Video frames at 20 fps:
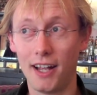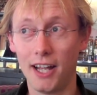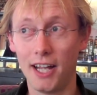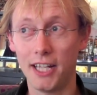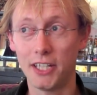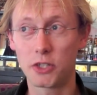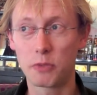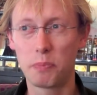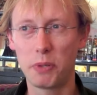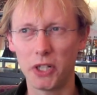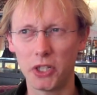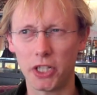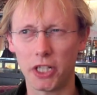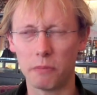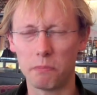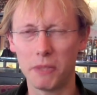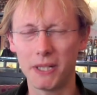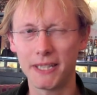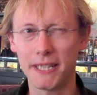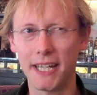It's
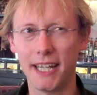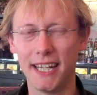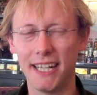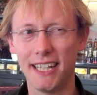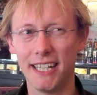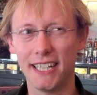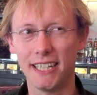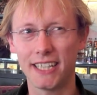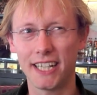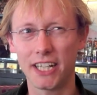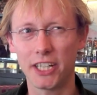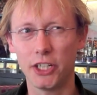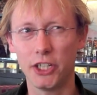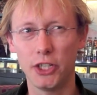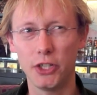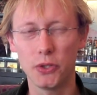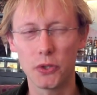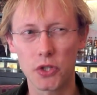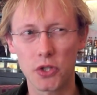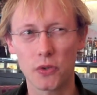brilliant, but their
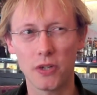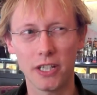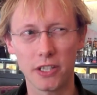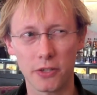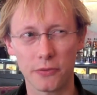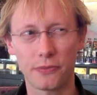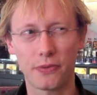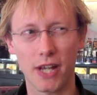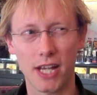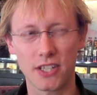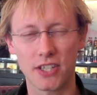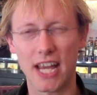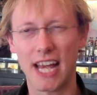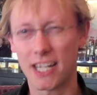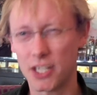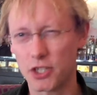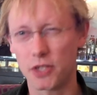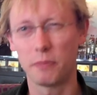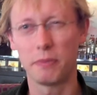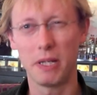user interface
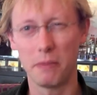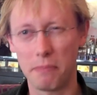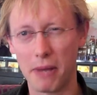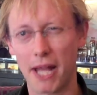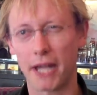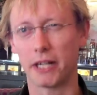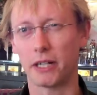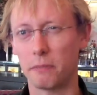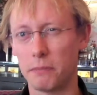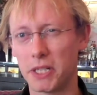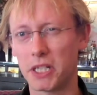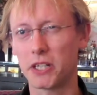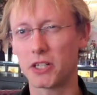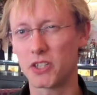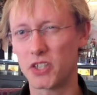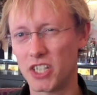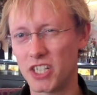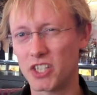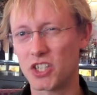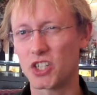has to be better
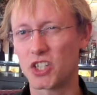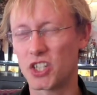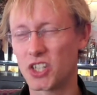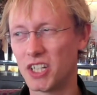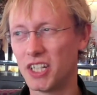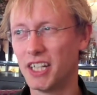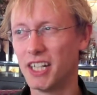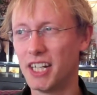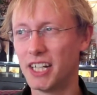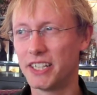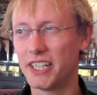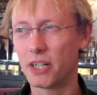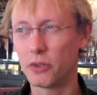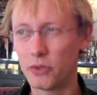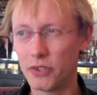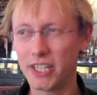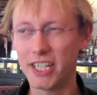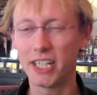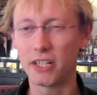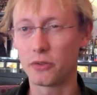because they
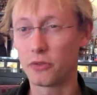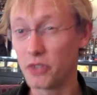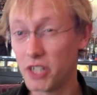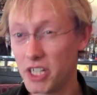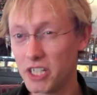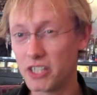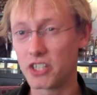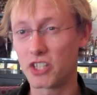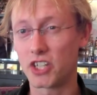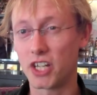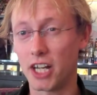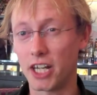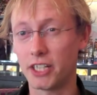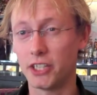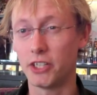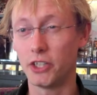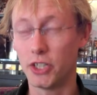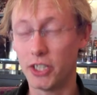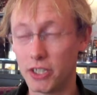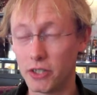did a redesign
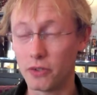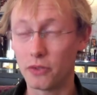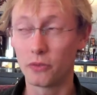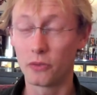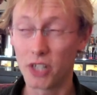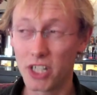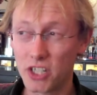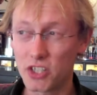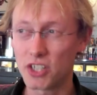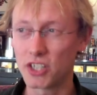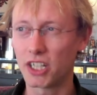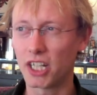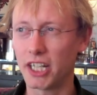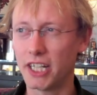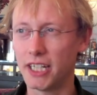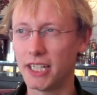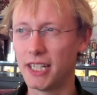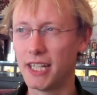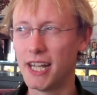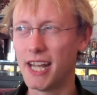recently,
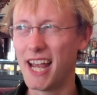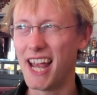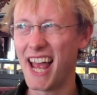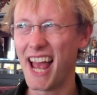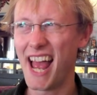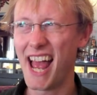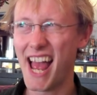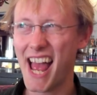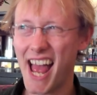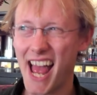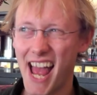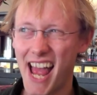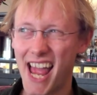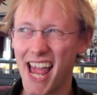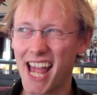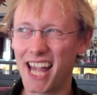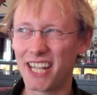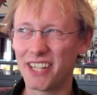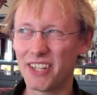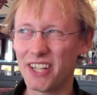
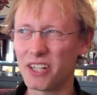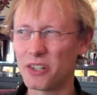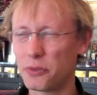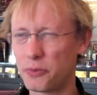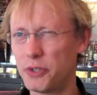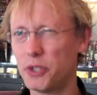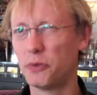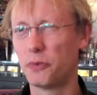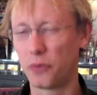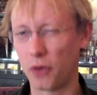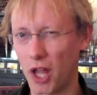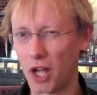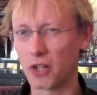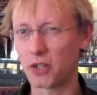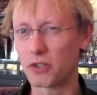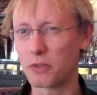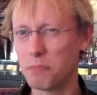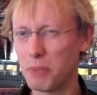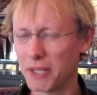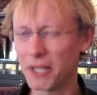and there are a few
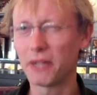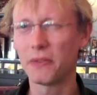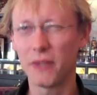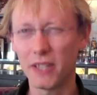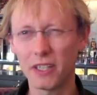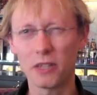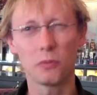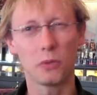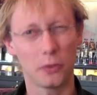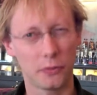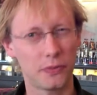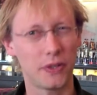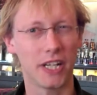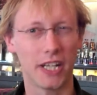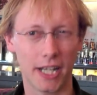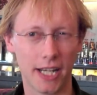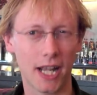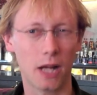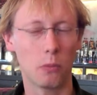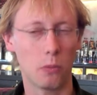flunks, but I think they will
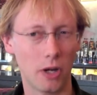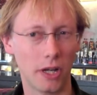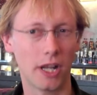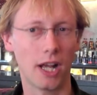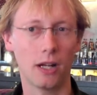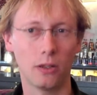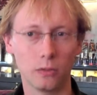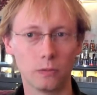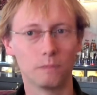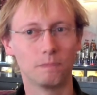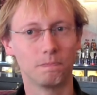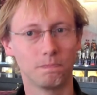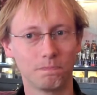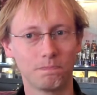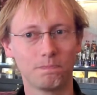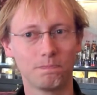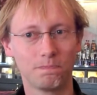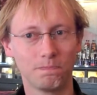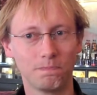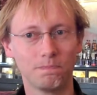figure that one out. I think
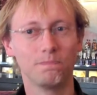so.